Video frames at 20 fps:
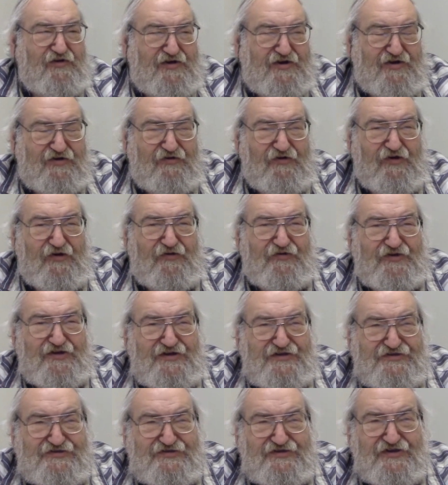look at all
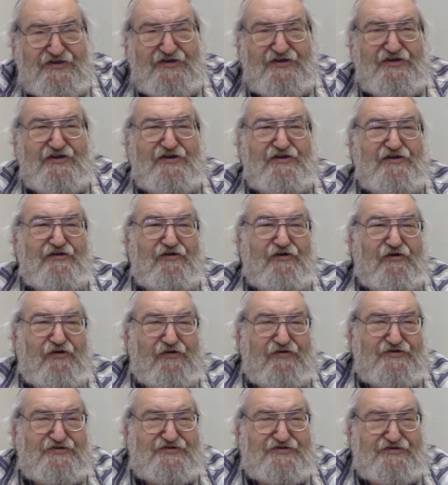these
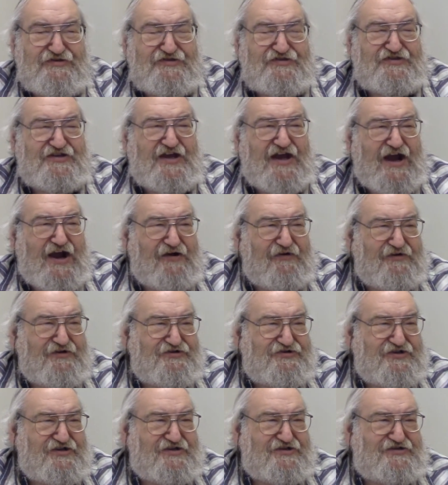horseless
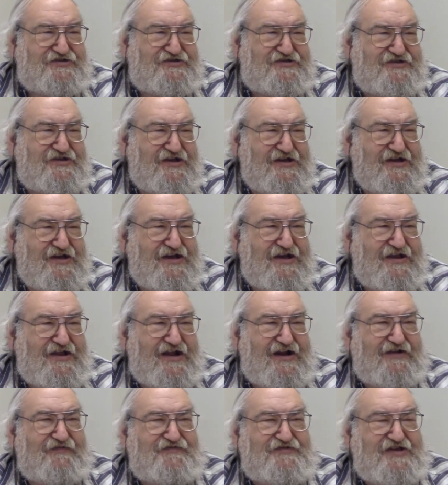carriages
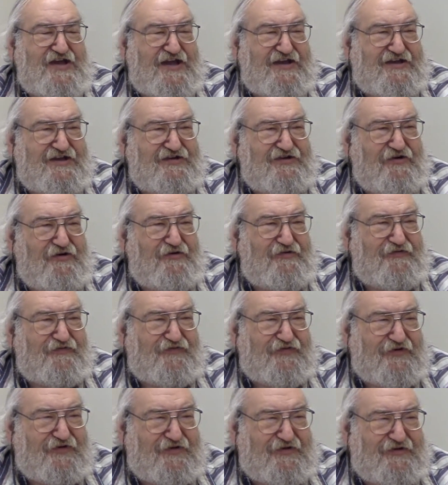that have taken
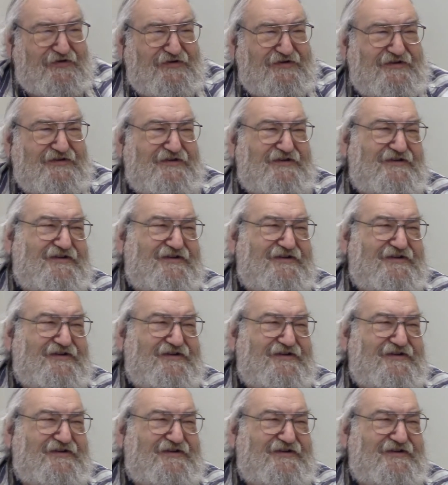over.